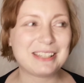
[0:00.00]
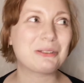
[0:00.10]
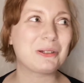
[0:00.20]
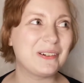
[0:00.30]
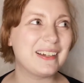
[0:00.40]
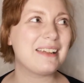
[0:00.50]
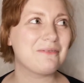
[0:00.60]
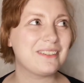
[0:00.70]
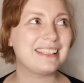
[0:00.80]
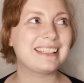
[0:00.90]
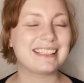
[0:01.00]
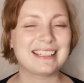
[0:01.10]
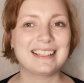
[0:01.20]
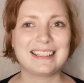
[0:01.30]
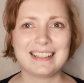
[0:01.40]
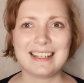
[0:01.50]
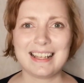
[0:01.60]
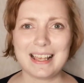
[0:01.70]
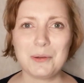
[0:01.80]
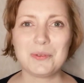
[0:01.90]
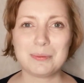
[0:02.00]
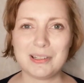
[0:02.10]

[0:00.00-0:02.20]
So it was